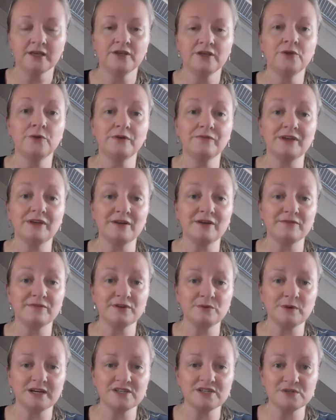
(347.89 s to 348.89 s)
You have every
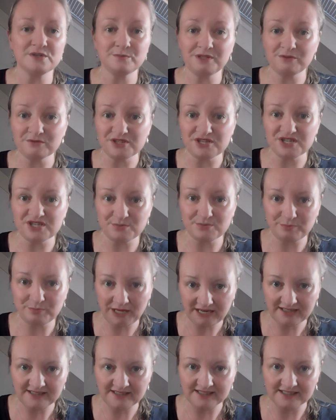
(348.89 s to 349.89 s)
right to be
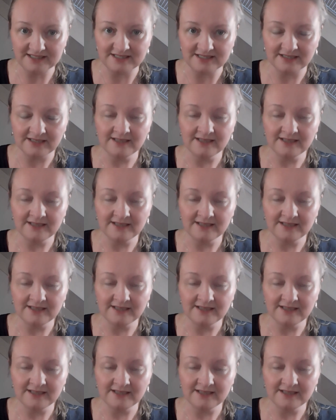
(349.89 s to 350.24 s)
respected.